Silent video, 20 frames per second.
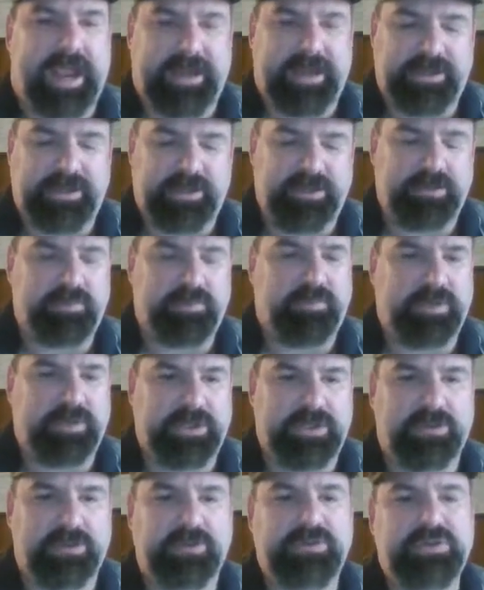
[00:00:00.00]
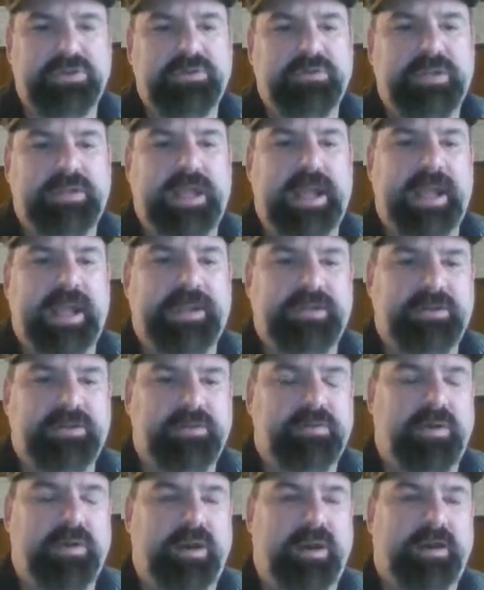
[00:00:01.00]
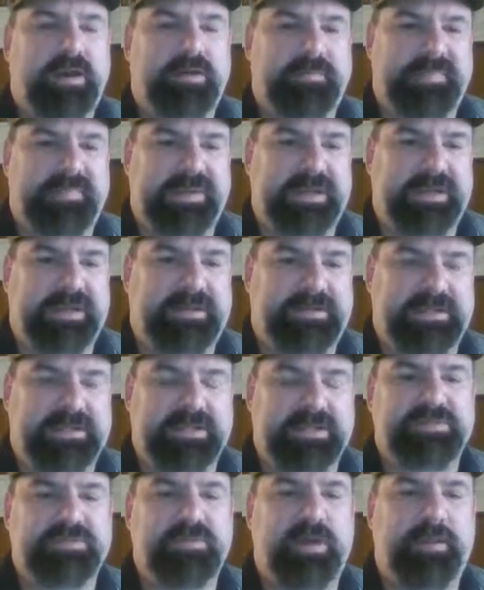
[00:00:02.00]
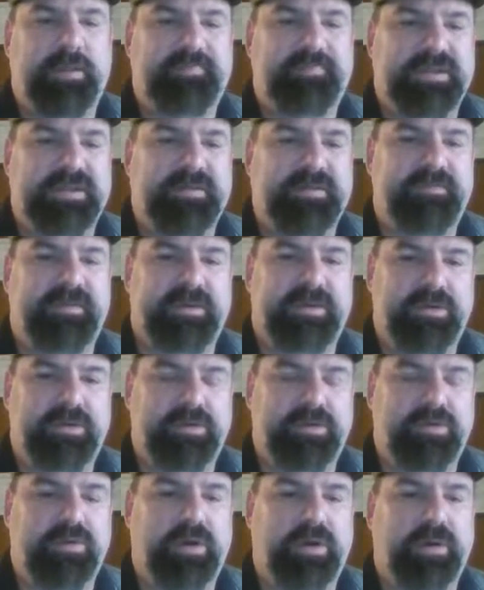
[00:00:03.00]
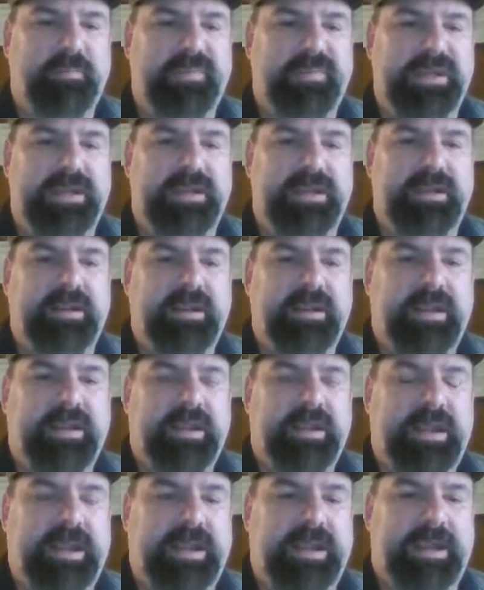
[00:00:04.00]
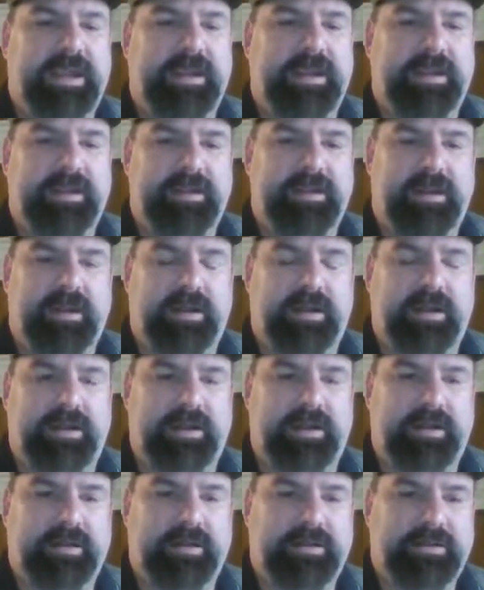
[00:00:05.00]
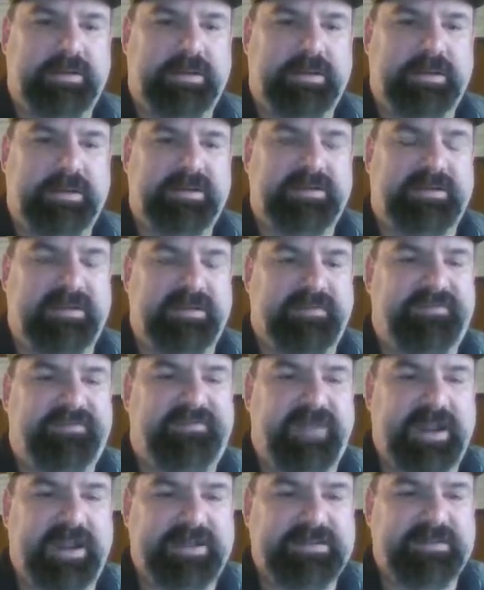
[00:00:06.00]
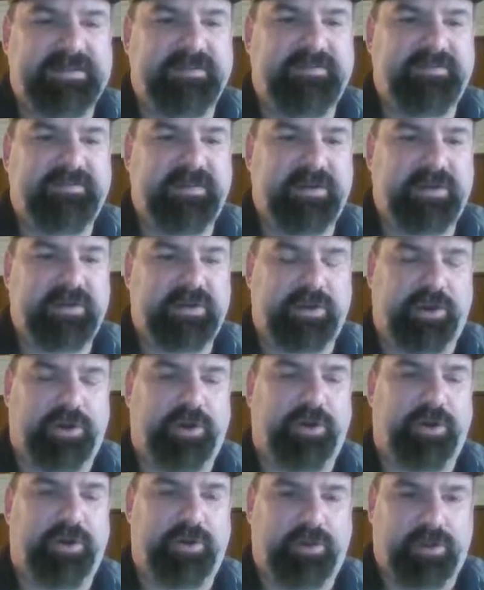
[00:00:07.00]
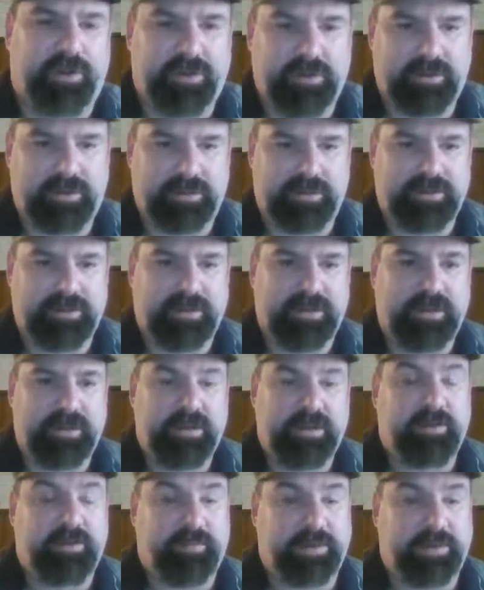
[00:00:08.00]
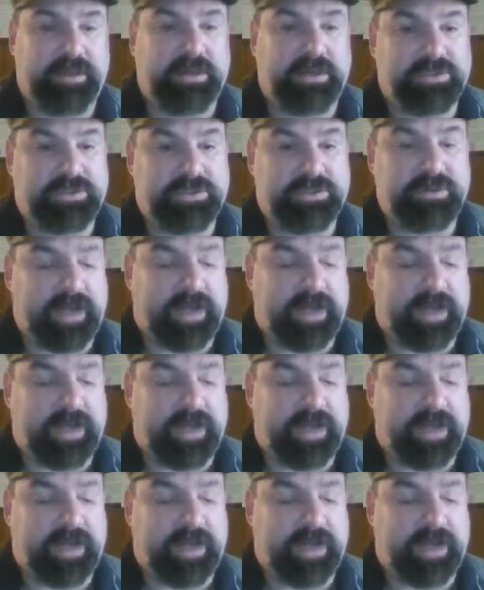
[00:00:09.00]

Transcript: When you do that, you are being disruptive and you are being a defective girl. We need you to